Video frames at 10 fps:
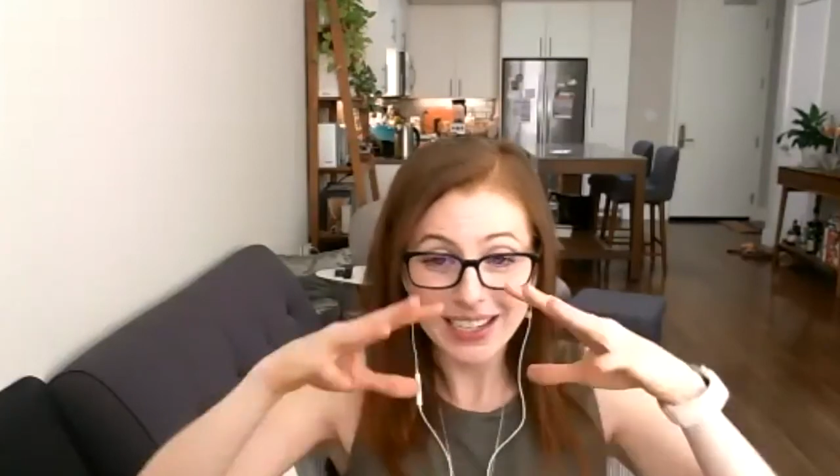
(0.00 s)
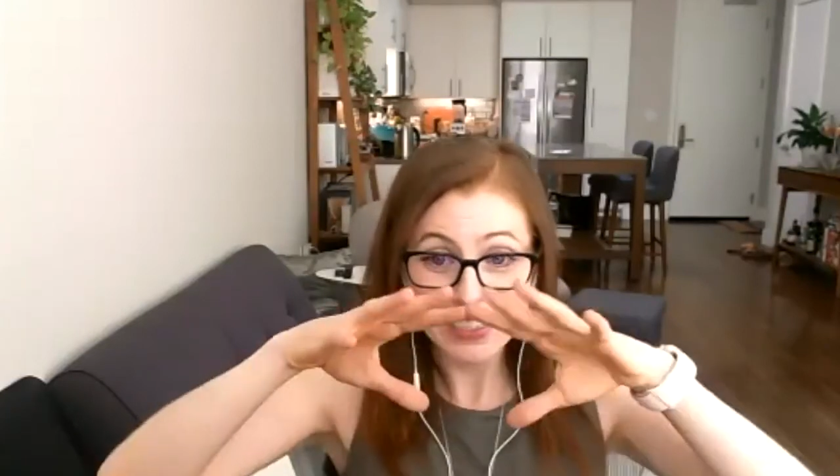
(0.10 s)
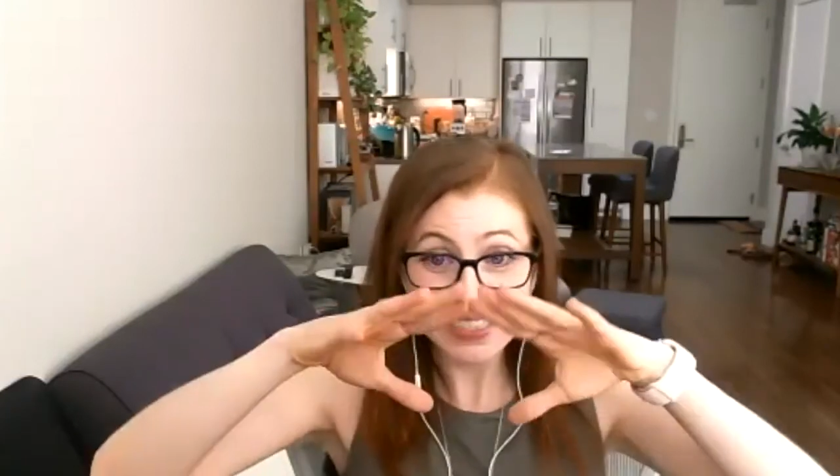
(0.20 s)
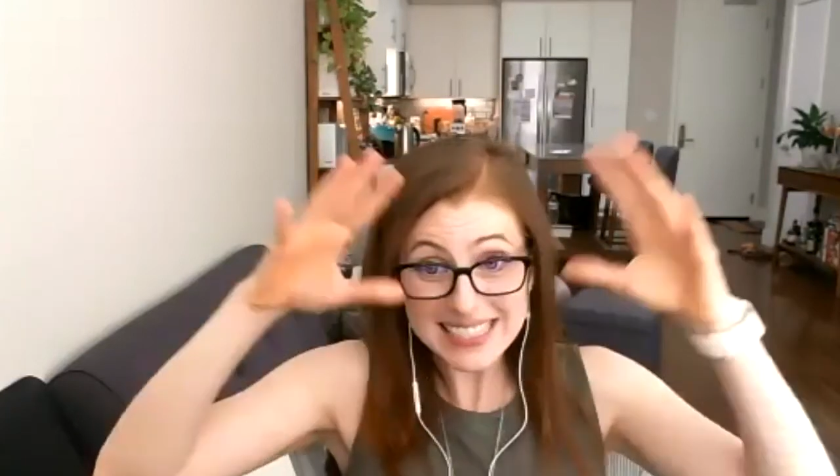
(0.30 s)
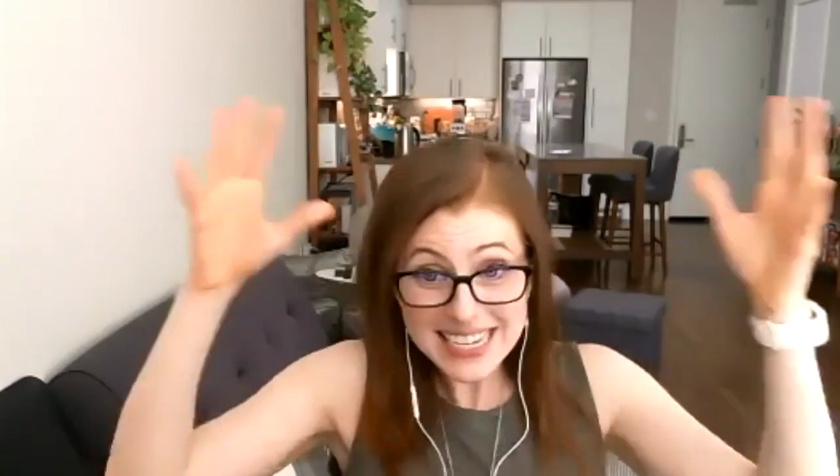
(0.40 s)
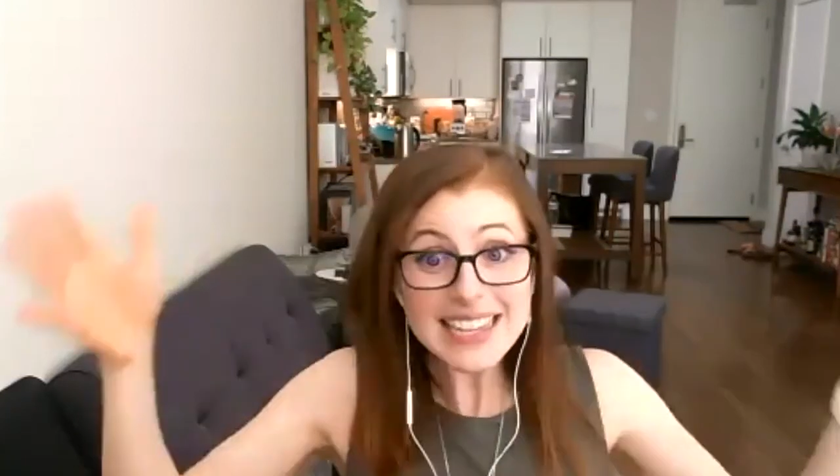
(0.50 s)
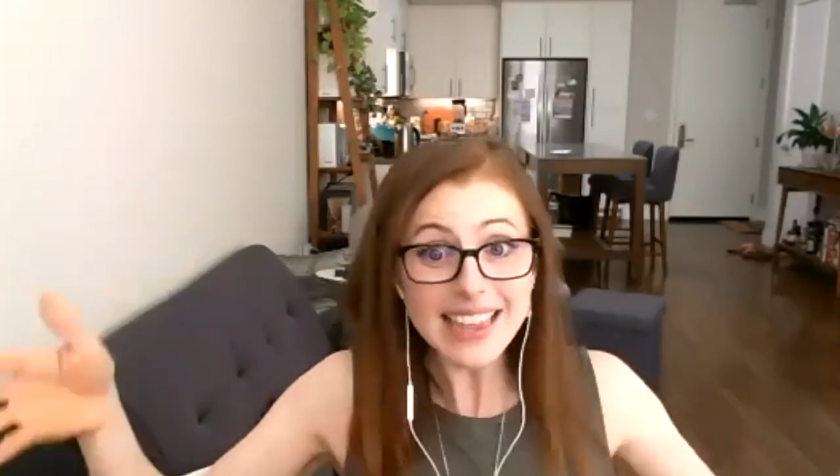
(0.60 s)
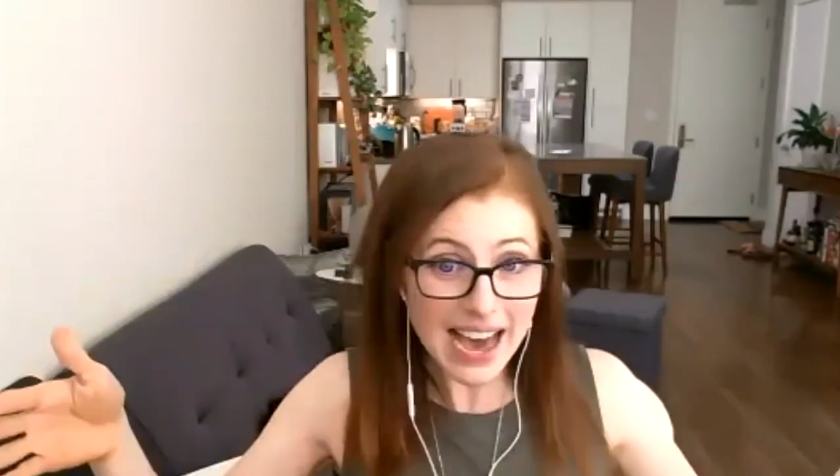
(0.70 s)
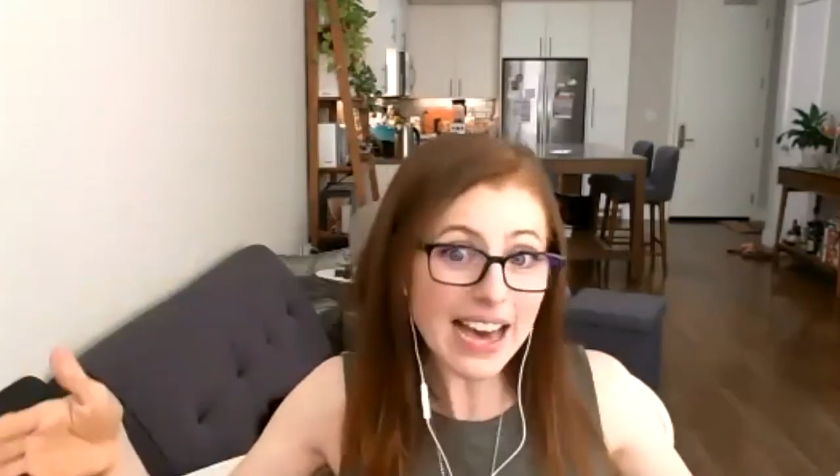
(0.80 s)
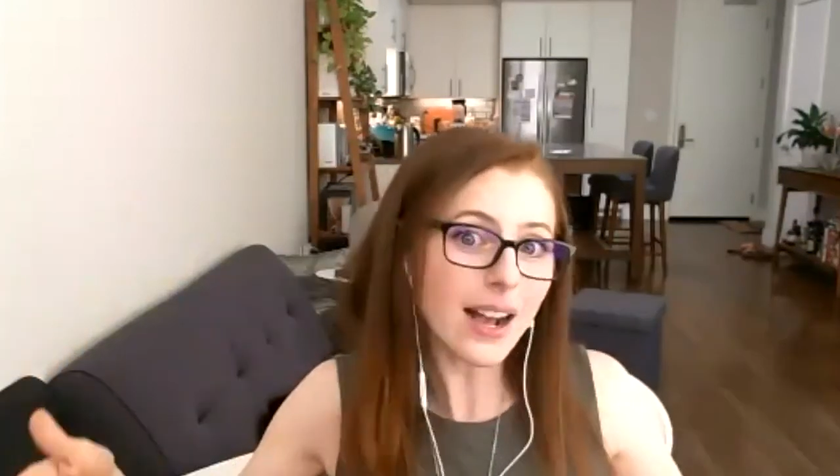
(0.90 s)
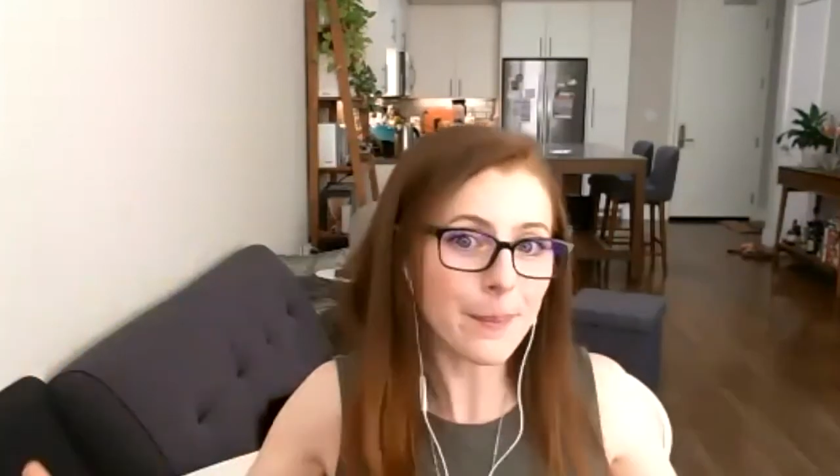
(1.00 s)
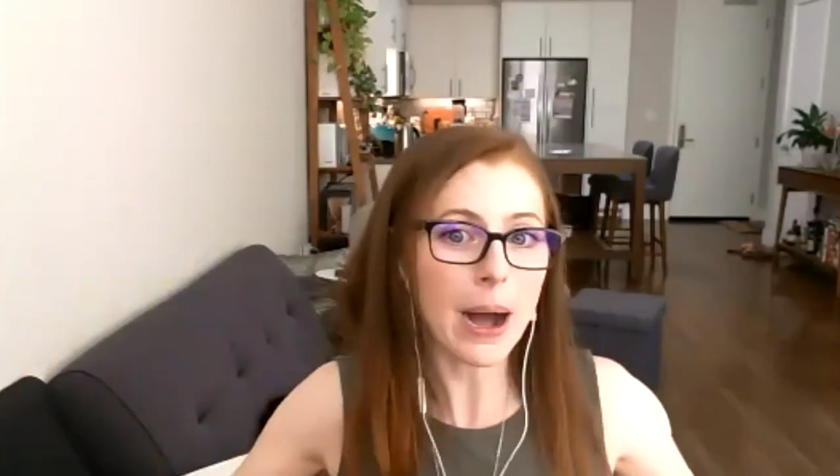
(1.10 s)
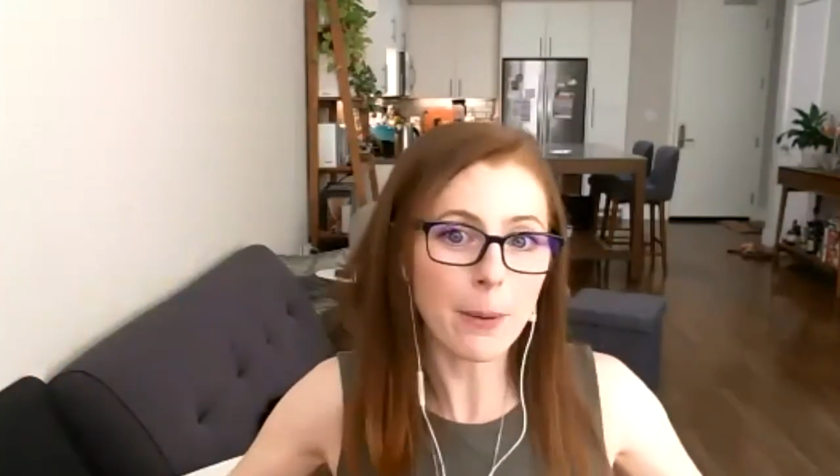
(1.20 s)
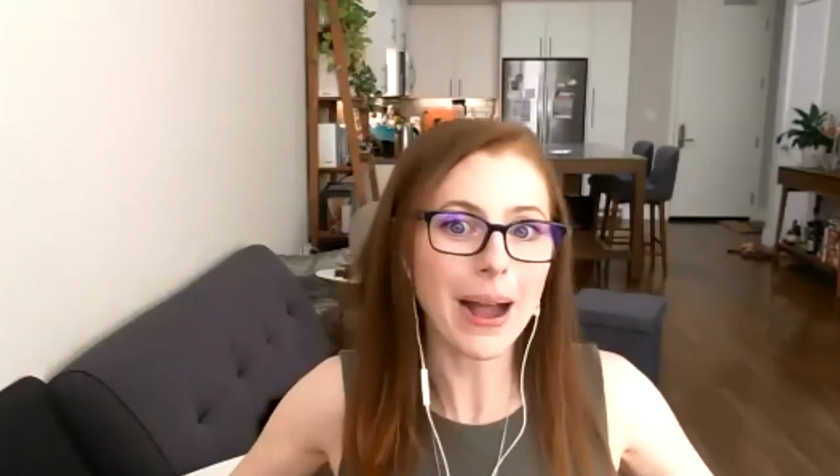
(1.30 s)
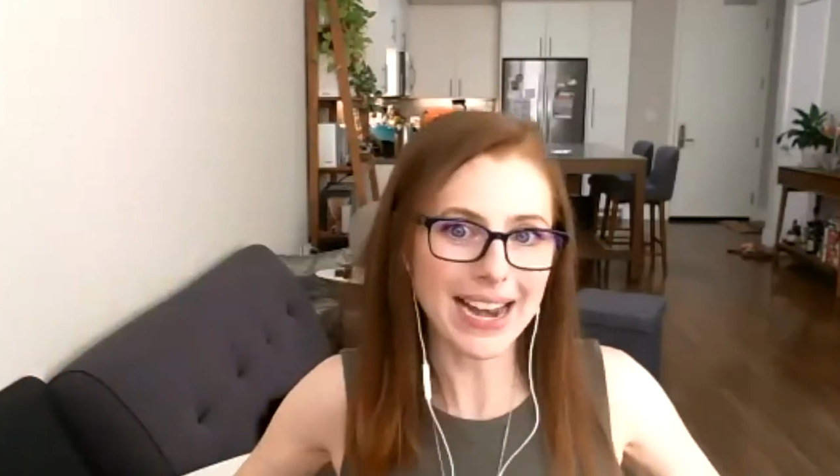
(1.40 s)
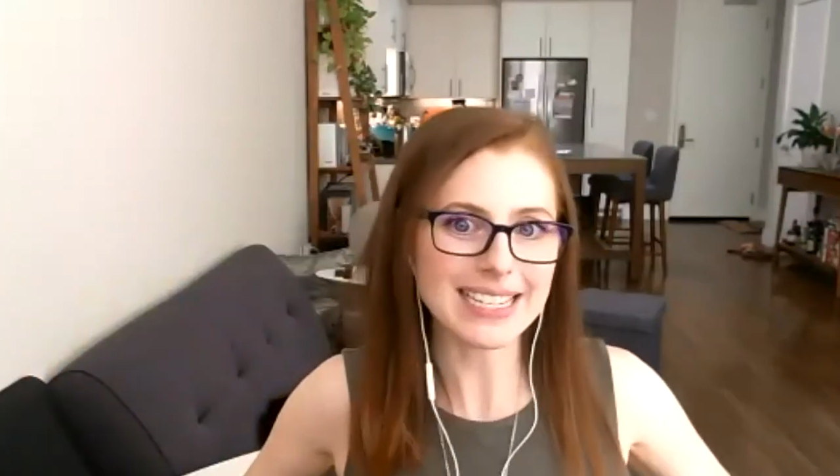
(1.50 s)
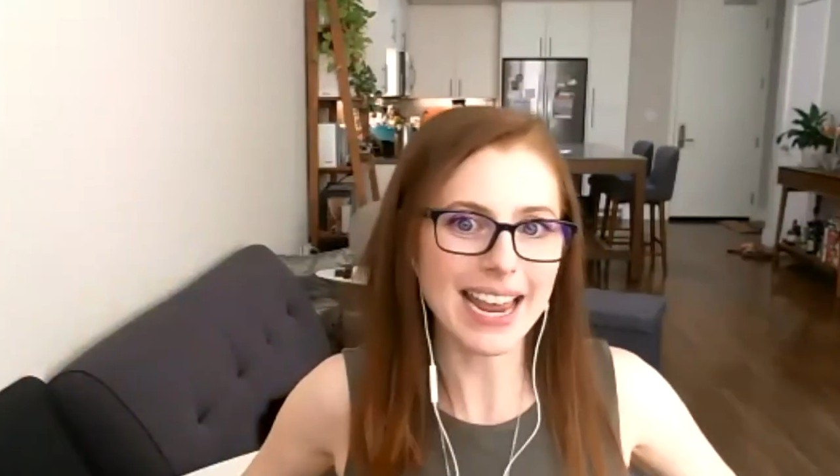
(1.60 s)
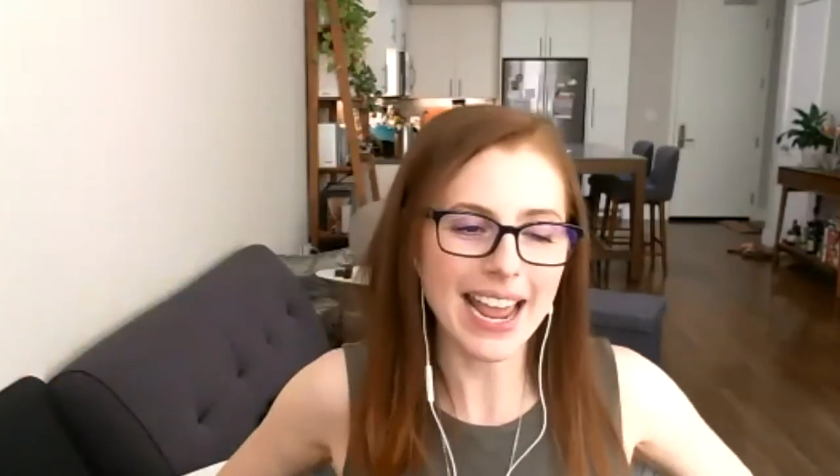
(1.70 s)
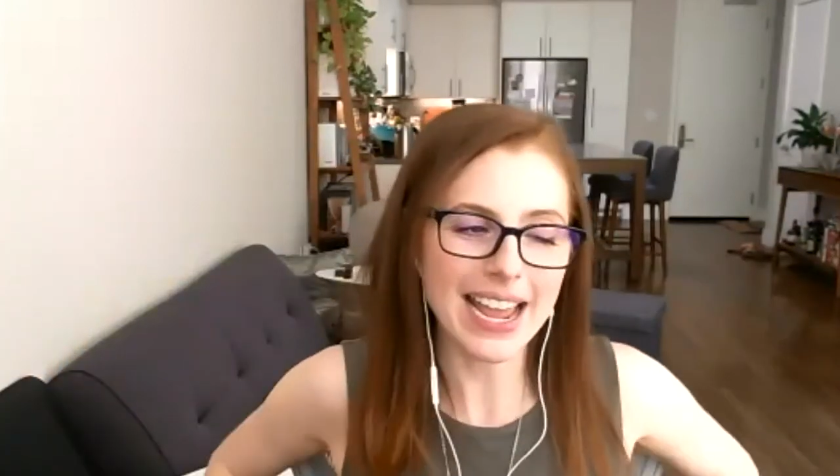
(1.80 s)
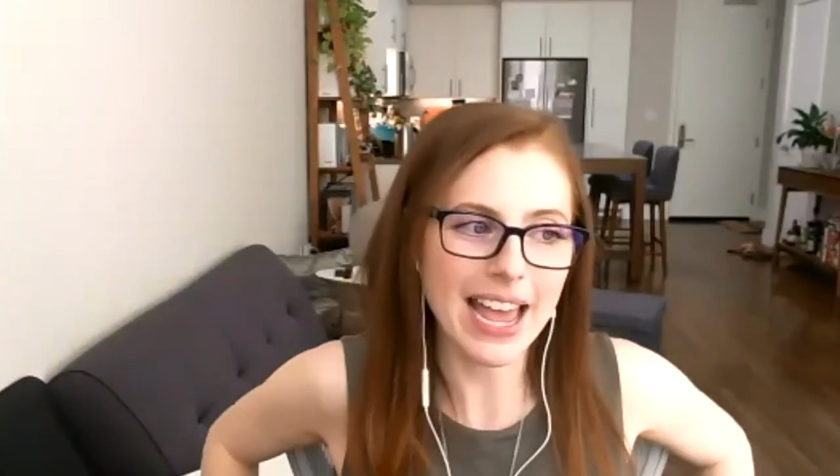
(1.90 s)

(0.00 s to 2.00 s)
see that about my day